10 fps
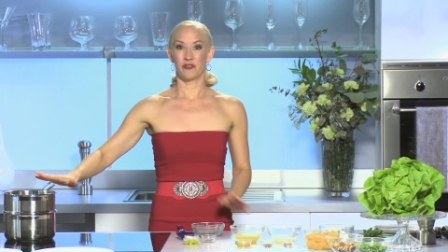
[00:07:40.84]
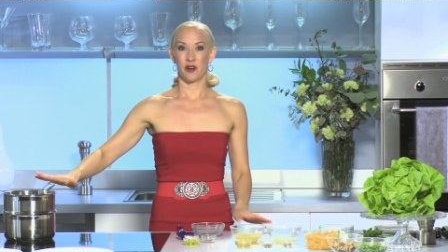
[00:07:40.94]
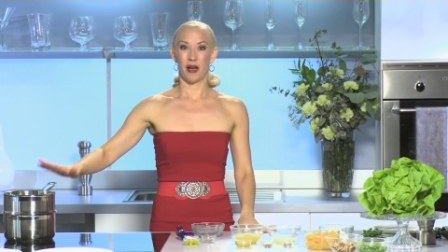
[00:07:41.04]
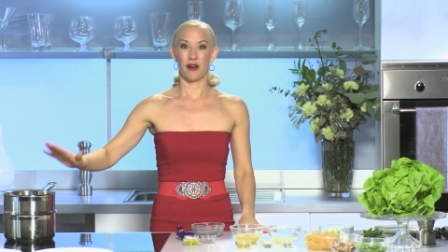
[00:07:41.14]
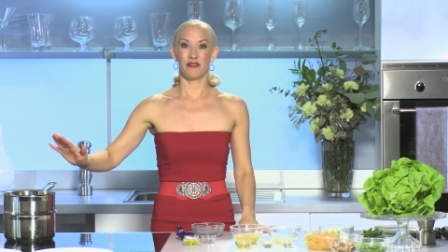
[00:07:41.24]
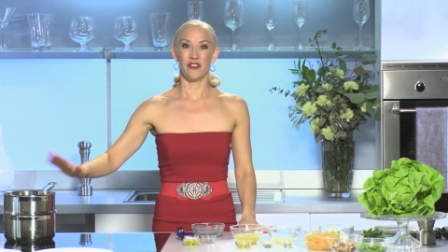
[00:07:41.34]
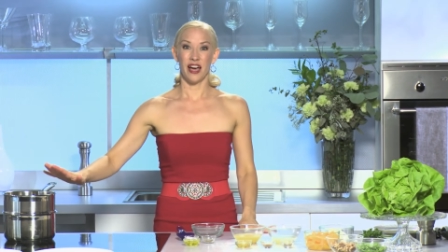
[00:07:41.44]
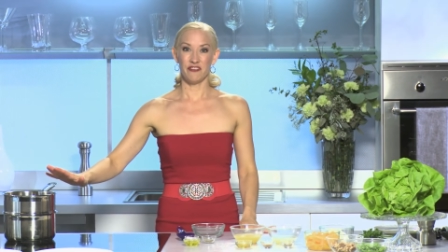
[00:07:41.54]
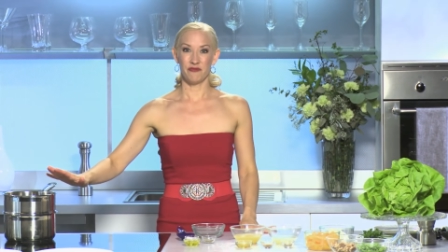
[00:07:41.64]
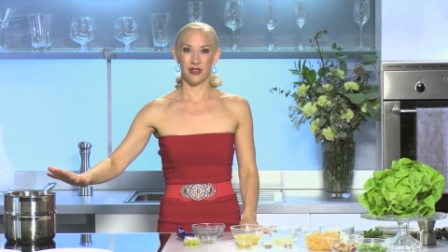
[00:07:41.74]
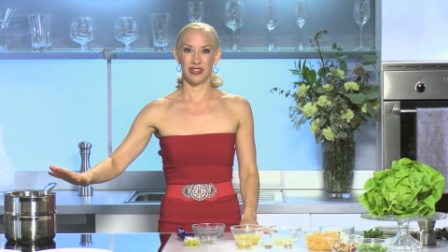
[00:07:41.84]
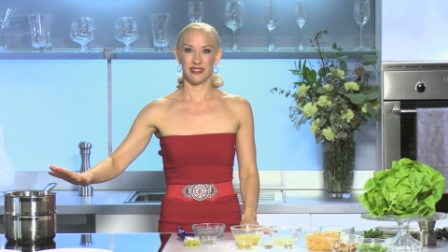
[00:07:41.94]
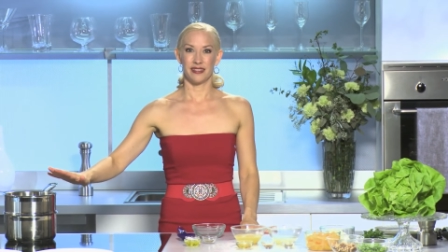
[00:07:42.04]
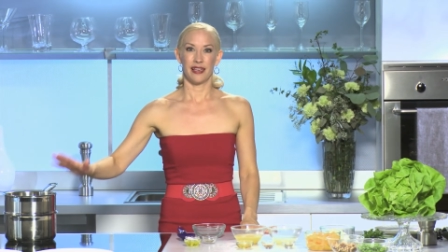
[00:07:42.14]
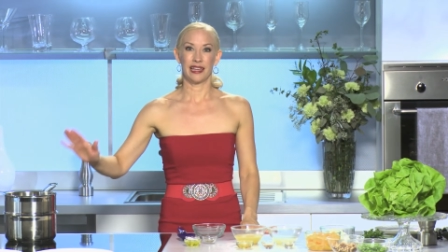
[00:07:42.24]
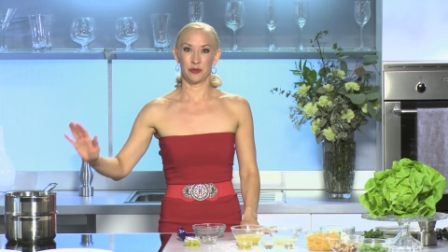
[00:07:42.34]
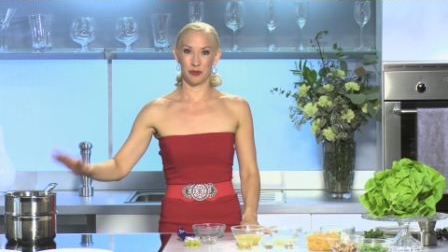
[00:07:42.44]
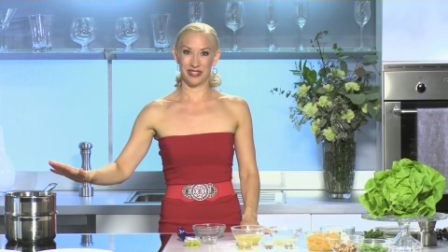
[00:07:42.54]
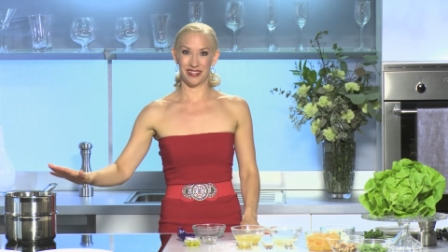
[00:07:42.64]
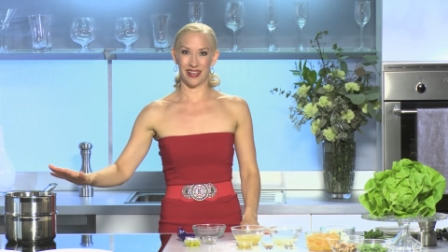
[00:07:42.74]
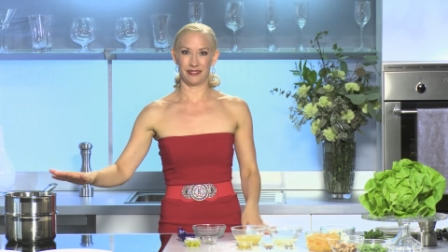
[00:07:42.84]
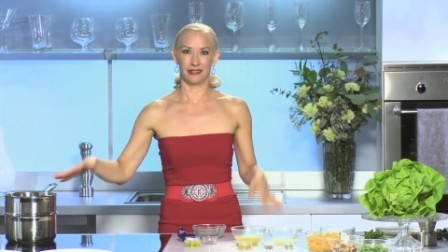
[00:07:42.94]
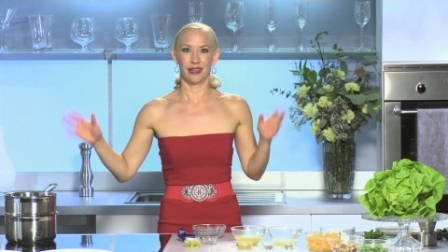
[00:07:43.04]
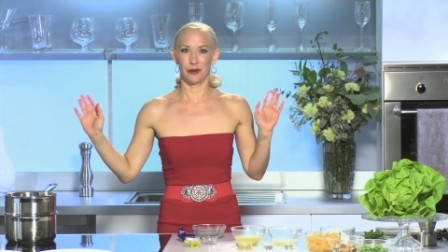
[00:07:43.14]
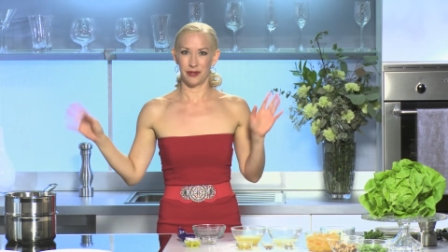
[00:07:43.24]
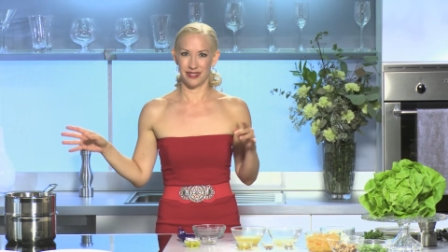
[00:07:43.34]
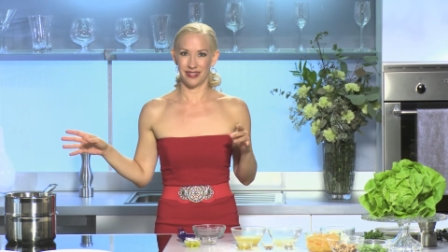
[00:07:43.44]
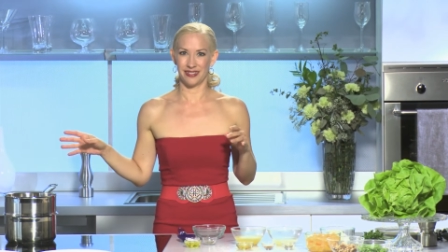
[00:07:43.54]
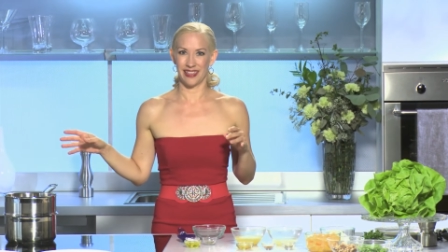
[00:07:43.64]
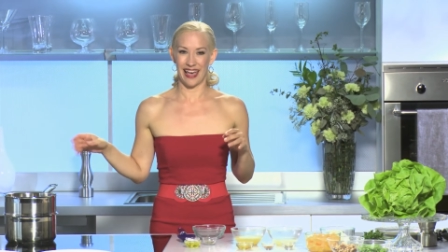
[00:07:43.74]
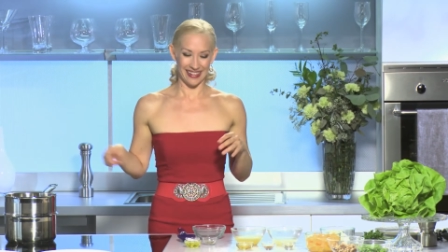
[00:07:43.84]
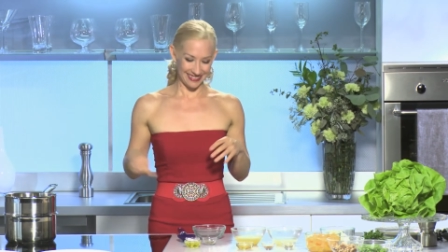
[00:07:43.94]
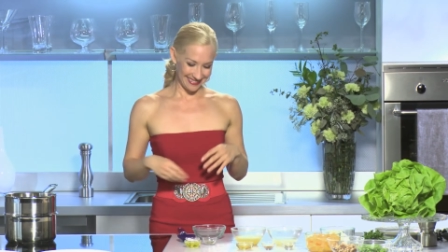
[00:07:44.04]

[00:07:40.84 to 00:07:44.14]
for about 5 minutes and it will be done. How easy is that?